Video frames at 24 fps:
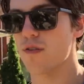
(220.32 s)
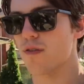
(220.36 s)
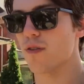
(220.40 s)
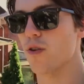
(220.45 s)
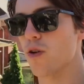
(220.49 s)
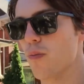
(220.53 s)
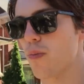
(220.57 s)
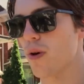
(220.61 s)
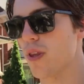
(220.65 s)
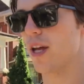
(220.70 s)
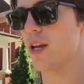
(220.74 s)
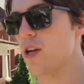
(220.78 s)
of
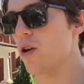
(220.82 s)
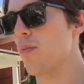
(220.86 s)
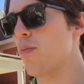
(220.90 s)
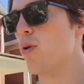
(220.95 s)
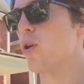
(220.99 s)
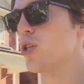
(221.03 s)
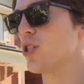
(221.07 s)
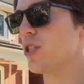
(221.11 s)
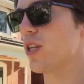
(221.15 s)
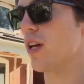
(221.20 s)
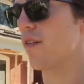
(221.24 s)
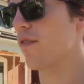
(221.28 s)
fruit, but then you're
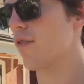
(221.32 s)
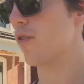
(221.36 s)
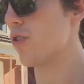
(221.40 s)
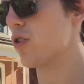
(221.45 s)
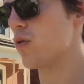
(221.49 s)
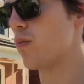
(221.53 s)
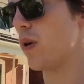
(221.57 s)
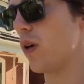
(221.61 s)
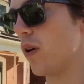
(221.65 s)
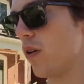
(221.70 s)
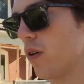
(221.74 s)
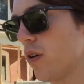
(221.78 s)
pushing that
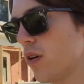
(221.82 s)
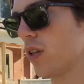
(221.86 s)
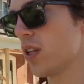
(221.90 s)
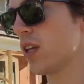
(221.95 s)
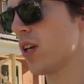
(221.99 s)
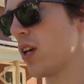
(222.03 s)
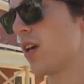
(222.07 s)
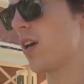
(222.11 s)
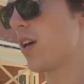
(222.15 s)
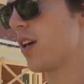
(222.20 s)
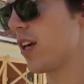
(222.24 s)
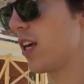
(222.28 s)
first meal
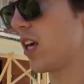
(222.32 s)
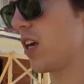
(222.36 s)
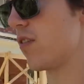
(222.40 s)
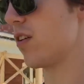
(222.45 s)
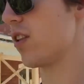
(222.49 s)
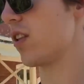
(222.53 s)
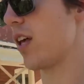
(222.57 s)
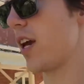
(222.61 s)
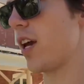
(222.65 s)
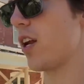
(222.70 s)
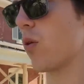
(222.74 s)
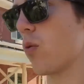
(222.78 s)

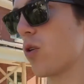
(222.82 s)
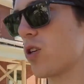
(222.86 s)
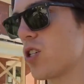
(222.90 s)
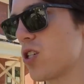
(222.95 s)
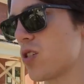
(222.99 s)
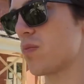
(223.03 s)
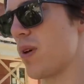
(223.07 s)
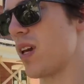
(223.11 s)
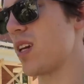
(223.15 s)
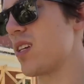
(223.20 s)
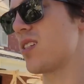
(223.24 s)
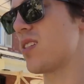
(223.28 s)
even later, which
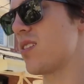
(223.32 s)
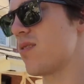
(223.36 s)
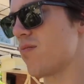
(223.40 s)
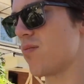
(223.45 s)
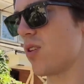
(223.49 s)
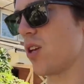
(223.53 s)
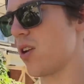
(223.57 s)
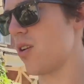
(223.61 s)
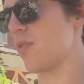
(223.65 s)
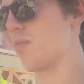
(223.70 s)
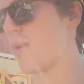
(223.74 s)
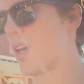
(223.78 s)
just makes,
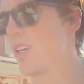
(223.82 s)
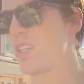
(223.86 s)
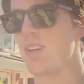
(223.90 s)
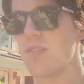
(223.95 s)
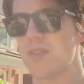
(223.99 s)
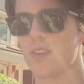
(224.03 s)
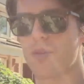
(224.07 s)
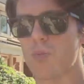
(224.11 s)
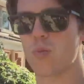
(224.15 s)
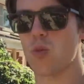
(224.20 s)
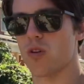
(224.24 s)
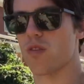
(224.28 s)
you know, makes
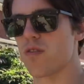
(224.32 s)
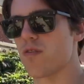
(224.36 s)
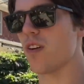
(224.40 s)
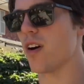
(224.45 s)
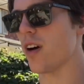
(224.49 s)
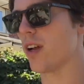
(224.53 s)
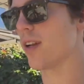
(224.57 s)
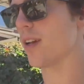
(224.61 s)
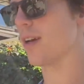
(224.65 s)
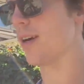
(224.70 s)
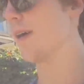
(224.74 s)
everything more fun.